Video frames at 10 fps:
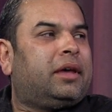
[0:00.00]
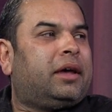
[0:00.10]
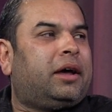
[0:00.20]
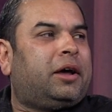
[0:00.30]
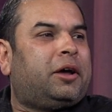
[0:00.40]

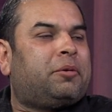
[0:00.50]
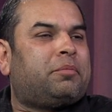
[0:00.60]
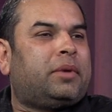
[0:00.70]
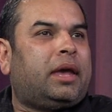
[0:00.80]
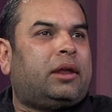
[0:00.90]

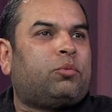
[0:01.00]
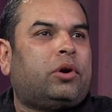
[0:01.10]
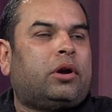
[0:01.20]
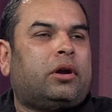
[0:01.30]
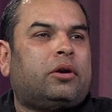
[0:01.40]
Um, and
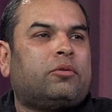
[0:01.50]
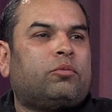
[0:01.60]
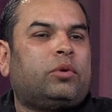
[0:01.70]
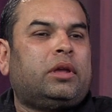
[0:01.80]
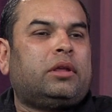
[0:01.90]
where
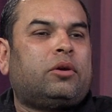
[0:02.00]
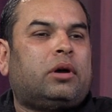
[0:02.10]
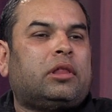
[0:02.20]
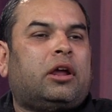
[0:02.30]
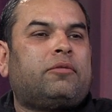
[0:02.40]
we, you know, a
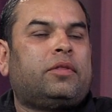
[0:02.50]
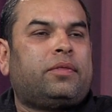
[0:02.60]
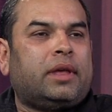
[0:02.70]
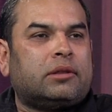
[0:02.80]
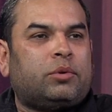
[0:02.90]
lot of the
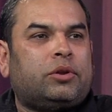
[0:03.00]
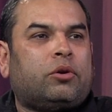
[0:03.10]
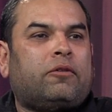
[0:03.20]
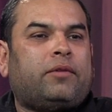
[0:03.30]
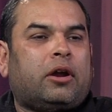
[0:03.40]
things we
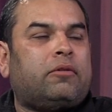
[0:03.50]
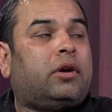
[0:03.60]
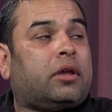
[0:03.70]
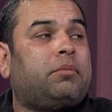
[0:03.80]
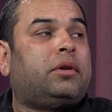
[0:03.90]
do are very,
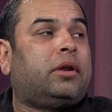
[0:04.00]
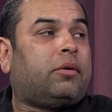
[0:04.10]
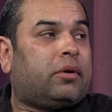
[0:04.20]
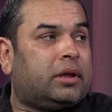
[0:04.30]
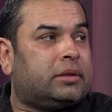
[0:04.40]
very community
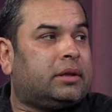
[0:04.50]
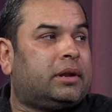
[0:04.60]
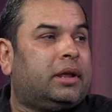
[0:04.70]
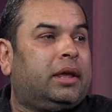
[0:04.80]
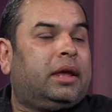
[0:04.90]

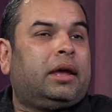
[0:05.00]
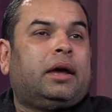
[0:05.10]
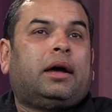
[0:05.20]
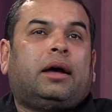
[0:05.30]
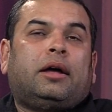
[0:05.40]
oriented. Mm
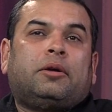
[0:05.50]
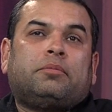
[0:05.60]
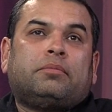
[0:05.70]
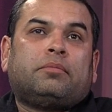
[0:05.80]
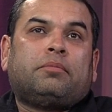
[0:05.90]
-hmm.